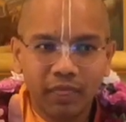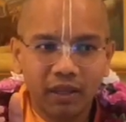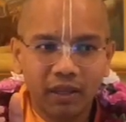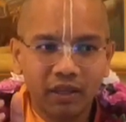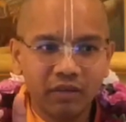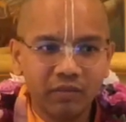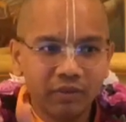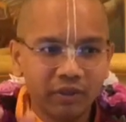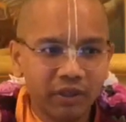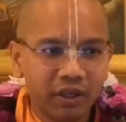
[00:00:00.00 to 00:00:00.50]

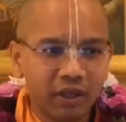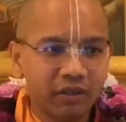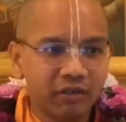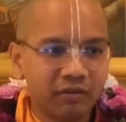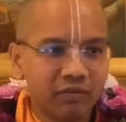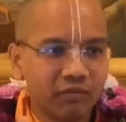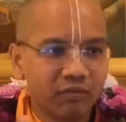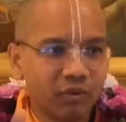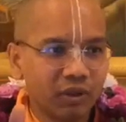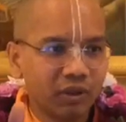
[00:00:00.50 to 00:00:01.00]

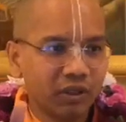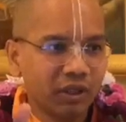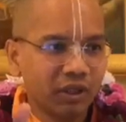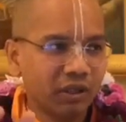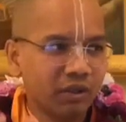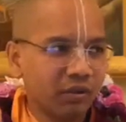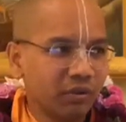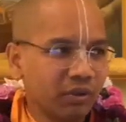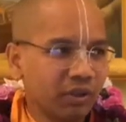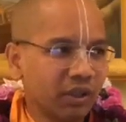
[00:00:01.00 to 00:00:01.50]
imitate what they're
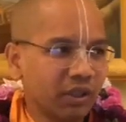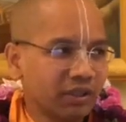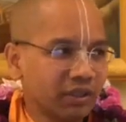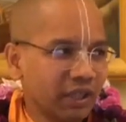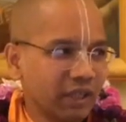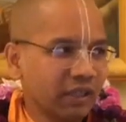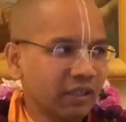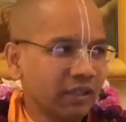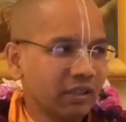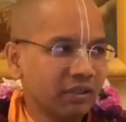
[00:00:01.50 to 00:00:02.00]
doing
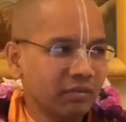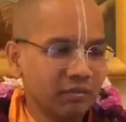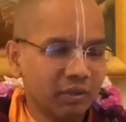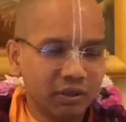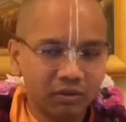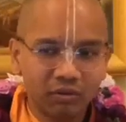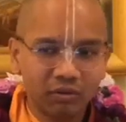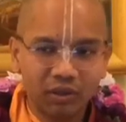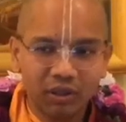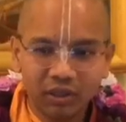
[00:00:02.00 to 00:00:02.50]
exactly,
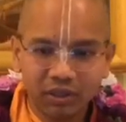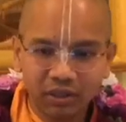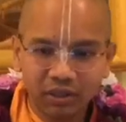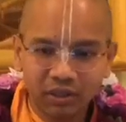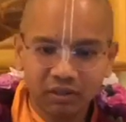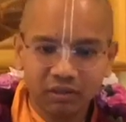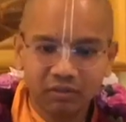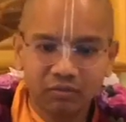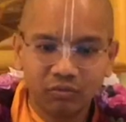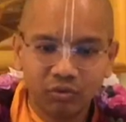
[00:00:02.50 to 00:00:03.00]
but to
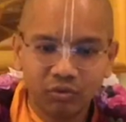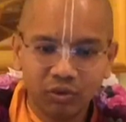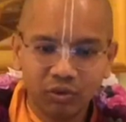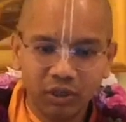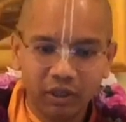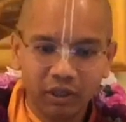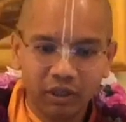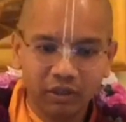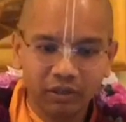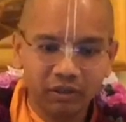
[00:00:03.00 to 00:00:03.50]
understand the mood
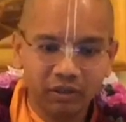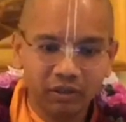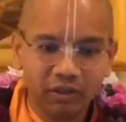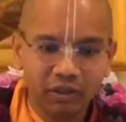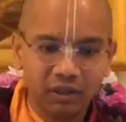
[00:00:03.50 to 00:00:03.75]
and